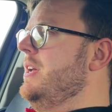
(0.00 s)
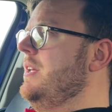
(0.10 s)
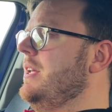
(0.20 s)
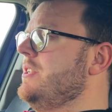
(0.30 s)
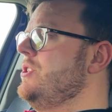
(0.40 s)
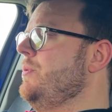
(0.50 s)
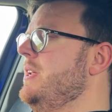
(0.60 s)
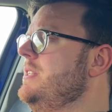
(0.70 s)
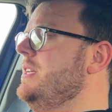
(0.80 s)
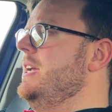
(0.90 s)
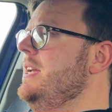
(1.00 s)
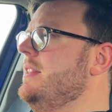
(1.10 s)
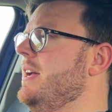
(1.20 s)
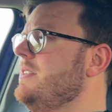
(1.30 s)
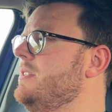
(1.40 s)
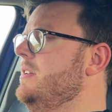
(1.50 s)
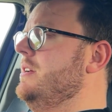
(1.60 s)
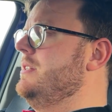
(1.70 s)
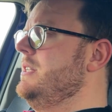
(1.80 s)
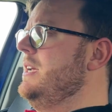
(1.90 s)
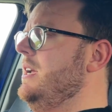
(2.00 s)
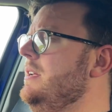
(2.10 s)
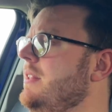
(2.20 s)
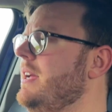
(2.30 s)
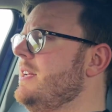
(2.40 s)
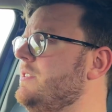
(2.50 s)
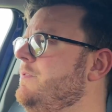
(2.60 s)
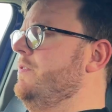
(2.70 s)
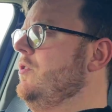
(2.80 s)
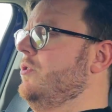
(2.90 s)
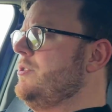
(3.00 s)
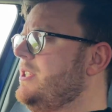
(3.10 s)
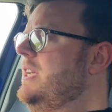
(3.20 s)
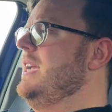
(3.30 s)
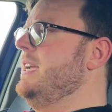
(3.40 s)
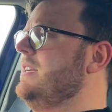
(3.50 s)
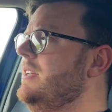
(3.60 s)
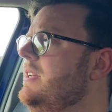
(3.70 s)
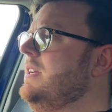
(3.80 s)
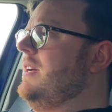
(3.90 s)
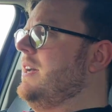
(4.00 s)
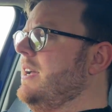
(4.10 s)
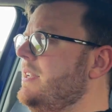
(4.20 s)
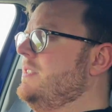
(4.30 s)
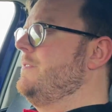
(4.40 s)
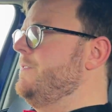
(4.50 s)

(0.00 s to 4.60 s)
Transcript: that's 20, that's 30, that's 40, that's